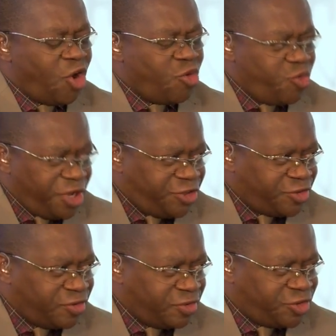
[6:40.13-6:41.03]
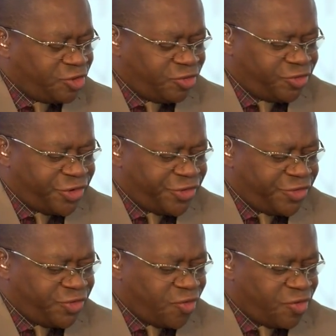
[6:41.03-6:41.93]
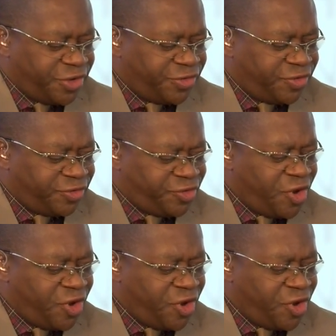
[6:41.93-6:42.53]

original children's stories